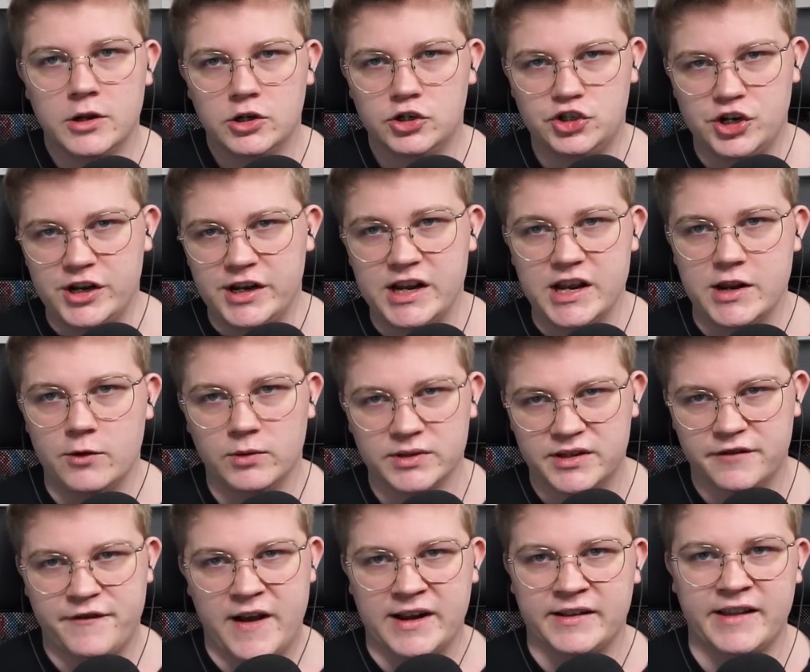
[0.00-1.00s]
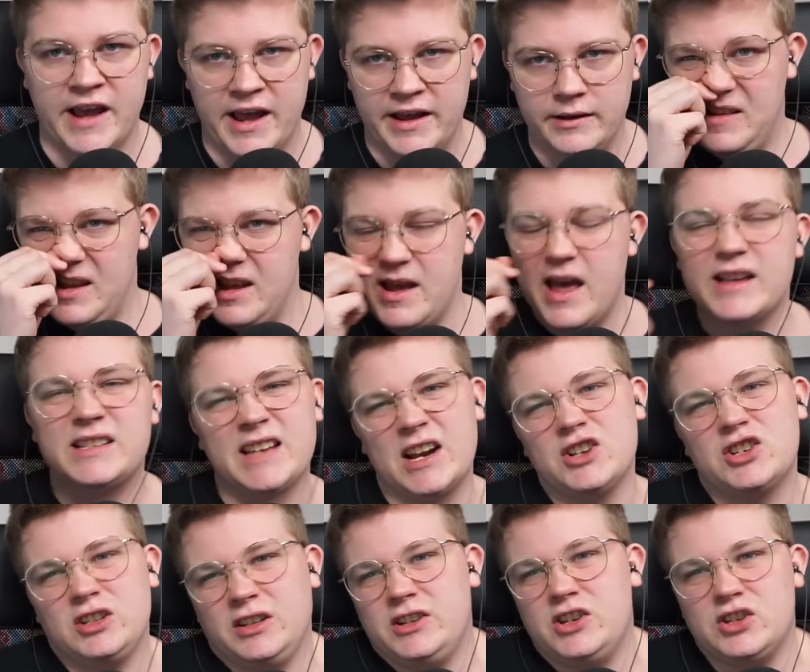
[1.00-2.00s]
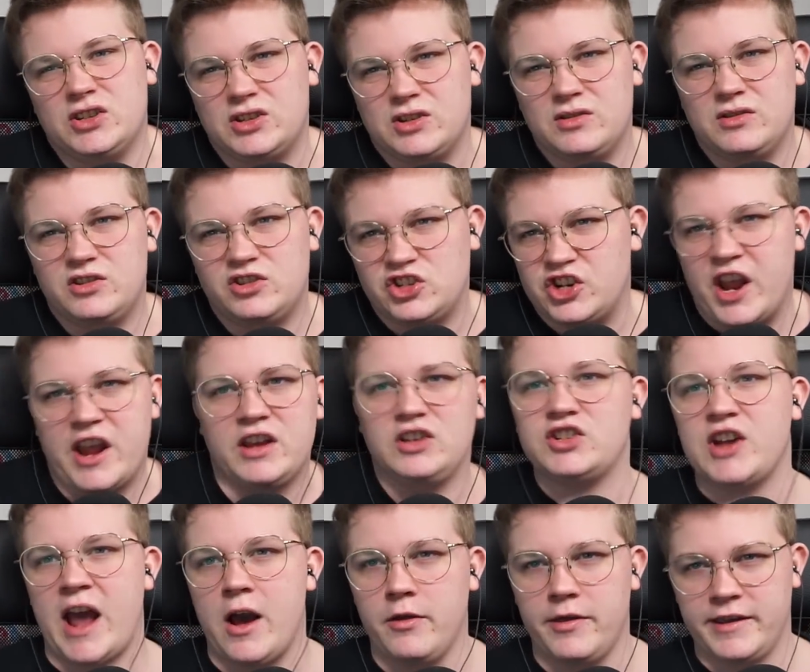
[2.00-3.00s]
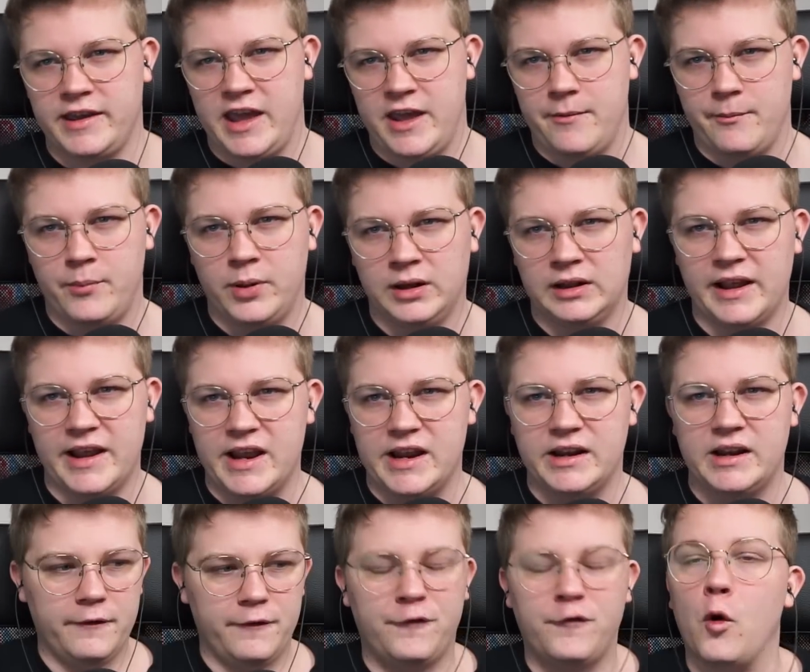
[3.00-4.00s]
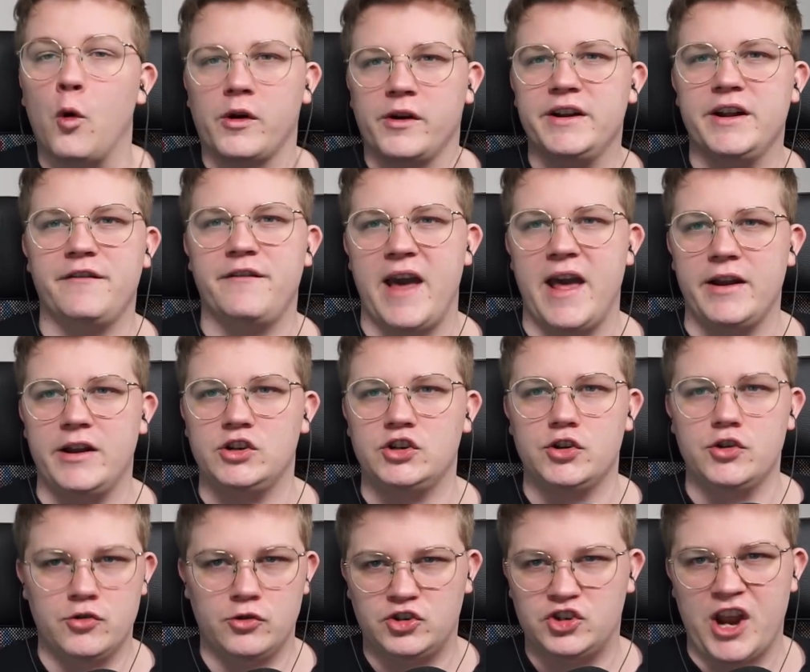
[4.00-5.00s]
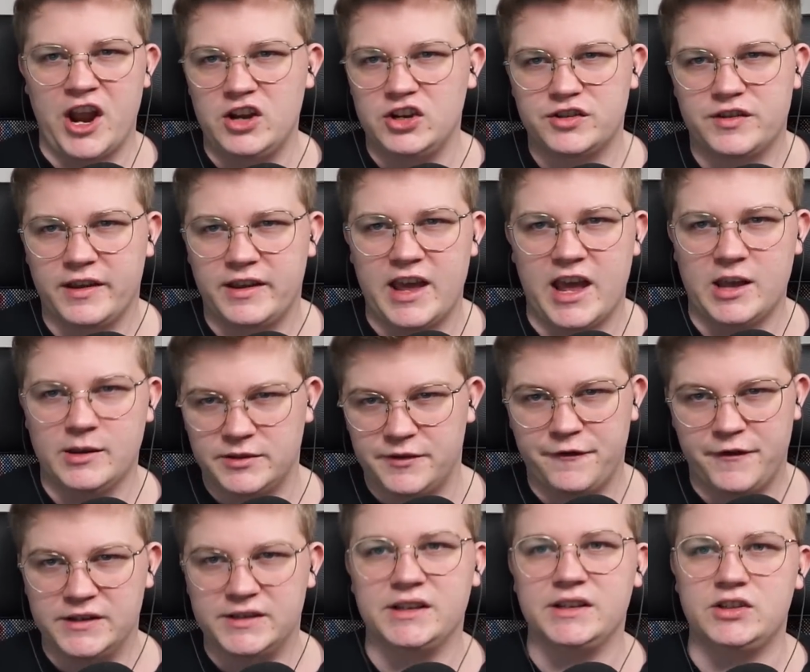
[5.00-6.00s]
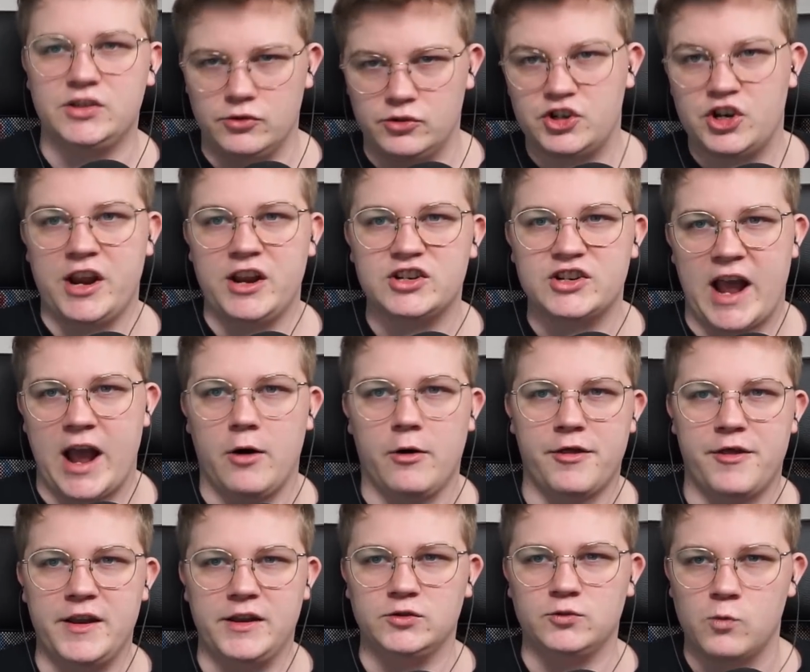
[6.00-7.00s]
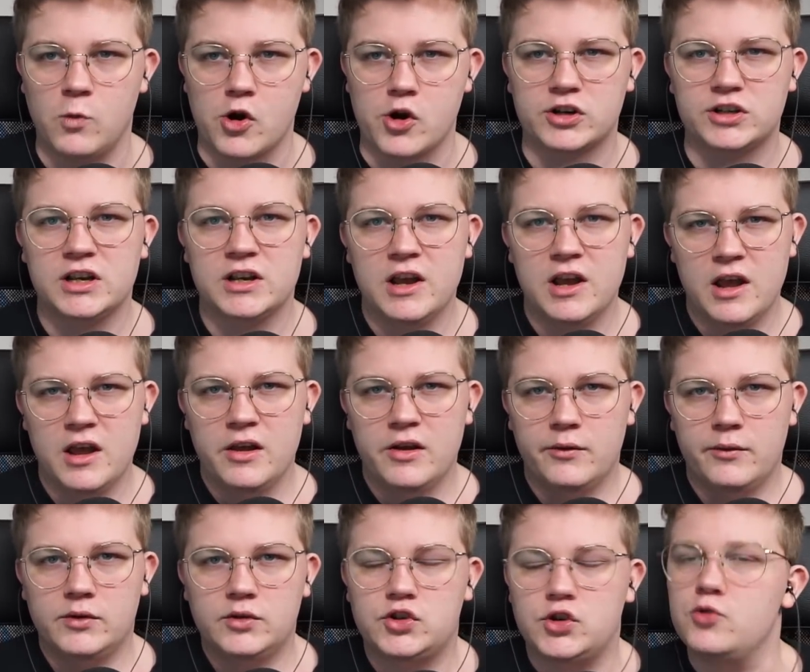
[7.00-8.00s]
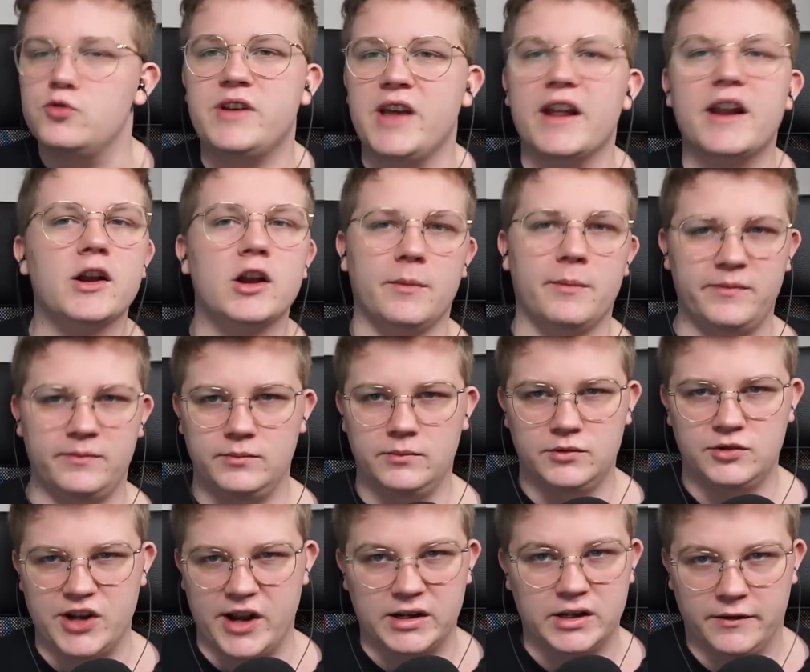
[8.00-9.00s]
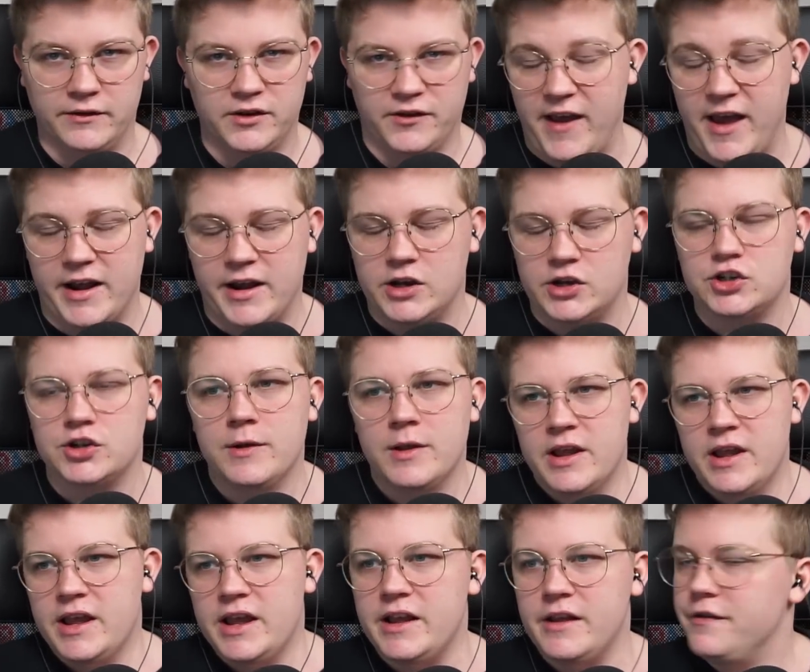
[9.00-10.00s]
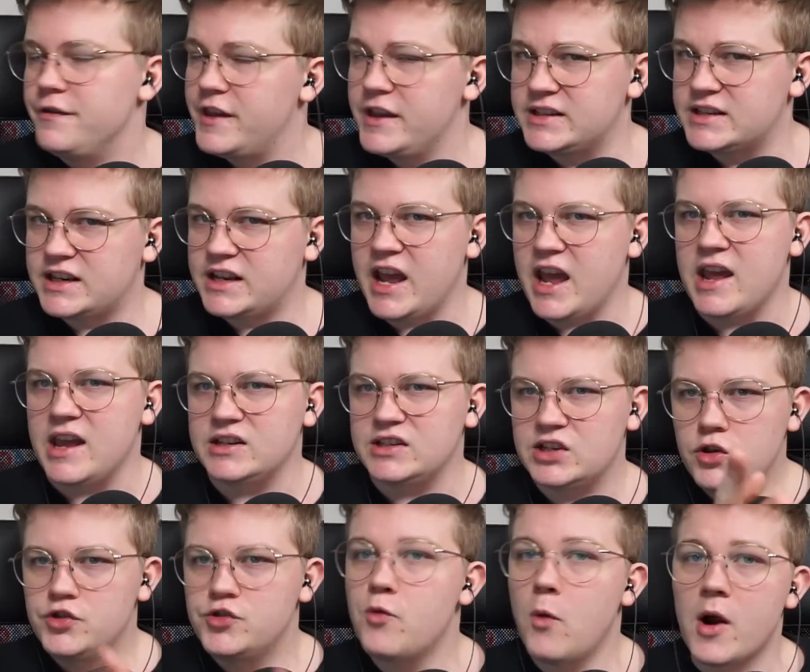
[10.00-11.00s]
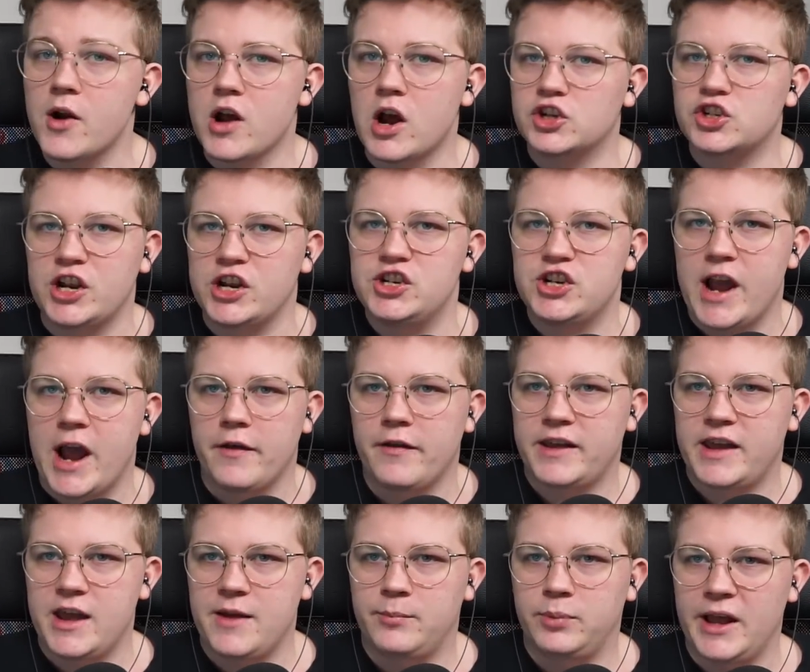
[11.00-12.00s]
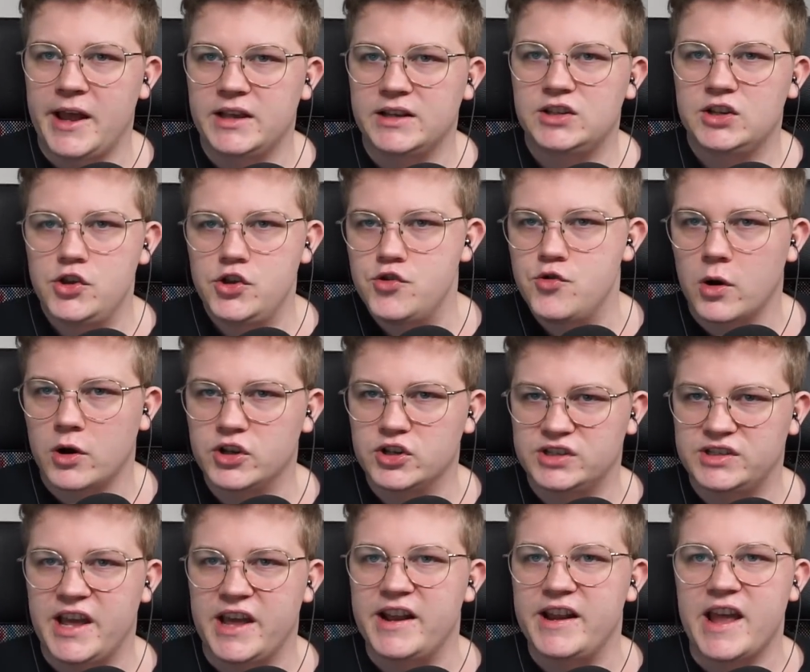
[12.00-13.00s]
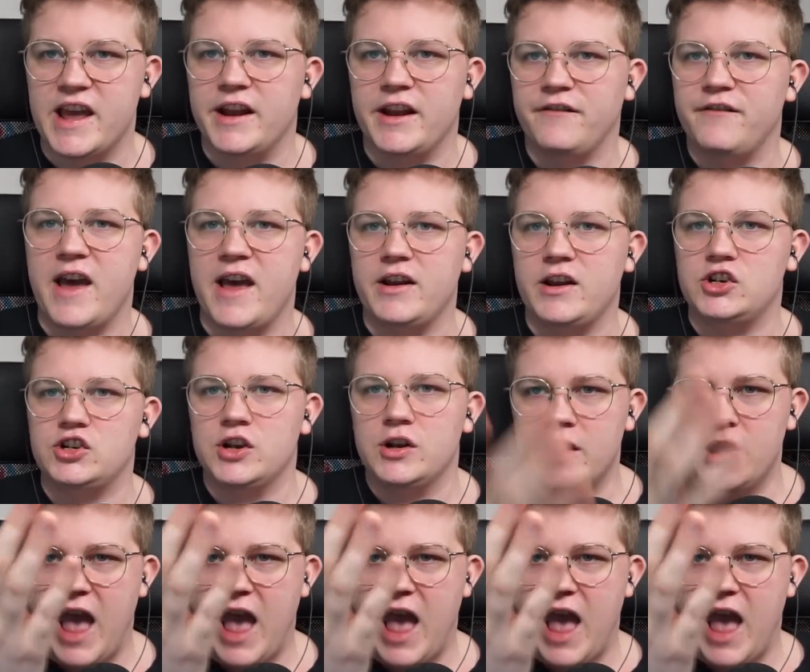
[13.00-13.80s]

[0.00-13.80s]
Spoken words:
GD was the fact that it essentially just changed how the game played for an advantage. You changed the game's physics, you changed how things worked to get an objective advantage. In this case, you are not changing how the game plays, you are just getting an advantage.